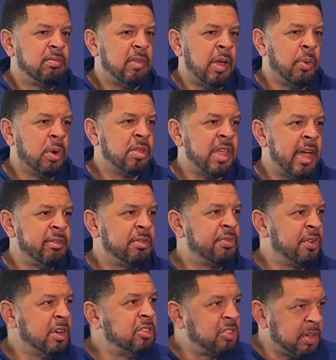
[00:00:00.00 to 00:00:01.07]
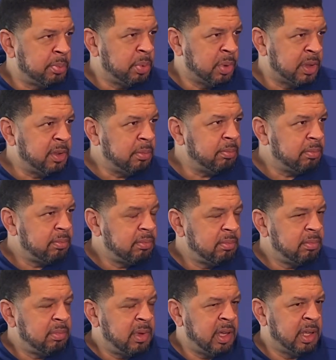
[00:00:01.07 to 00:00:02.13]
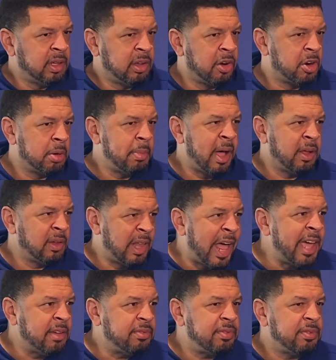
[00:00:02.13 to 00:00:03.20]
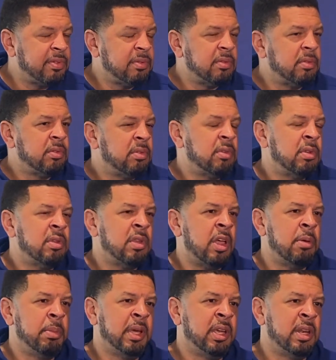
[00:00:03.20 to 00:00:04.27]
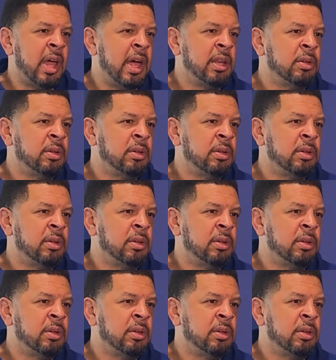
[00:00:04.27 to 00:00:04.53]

to have a friendship with him and learn about life. I mean,